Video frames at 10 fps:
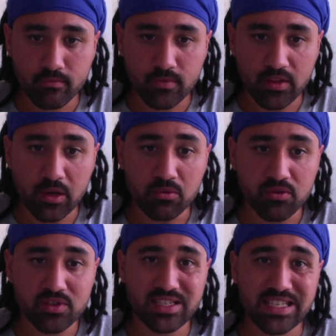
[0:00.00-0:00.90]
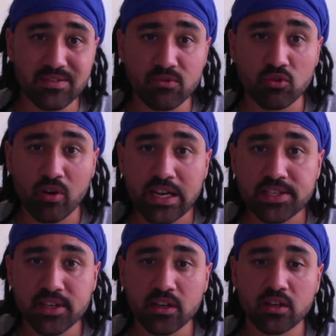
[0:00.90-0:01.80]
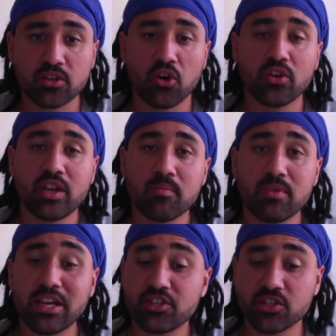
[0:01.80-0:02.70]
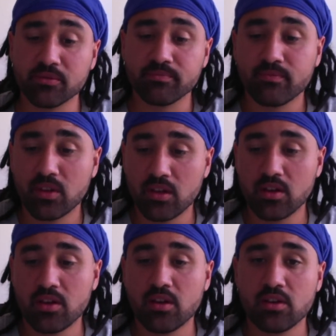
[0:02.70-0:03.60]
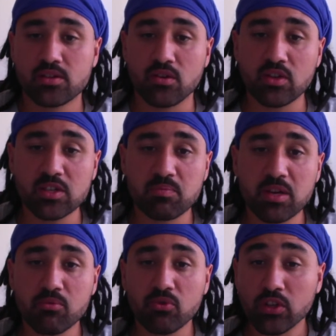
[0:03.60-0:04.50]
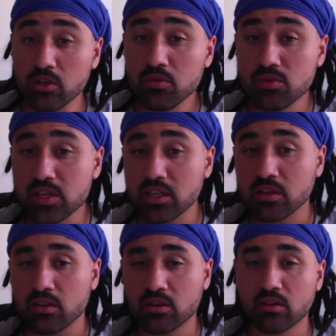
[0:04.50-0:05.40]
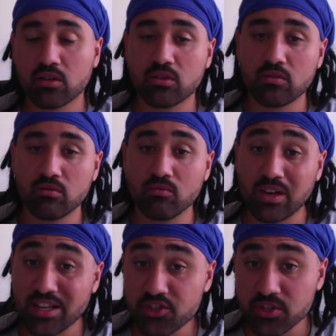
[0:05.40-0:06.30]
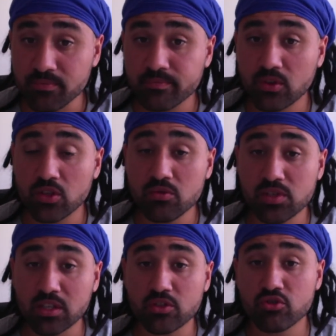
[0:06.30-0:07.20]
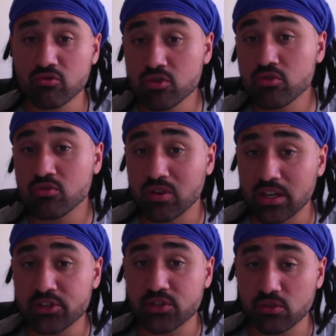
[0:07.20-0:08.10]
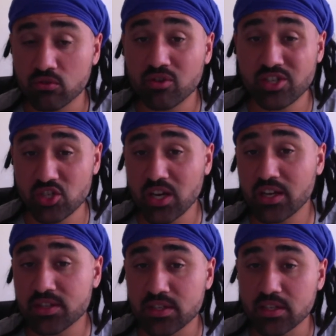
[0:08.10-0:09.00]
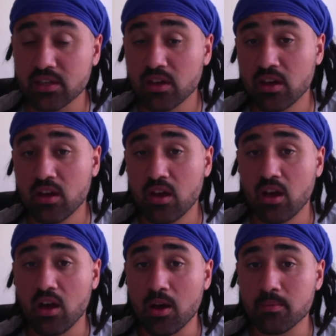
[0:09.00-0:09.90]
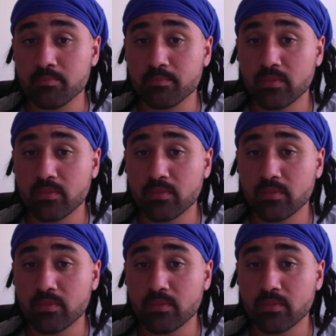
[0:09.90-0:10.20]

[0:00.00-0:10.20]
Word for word: they will receive greater condemnation. So these people using religion, using true religion, Christianity. Um,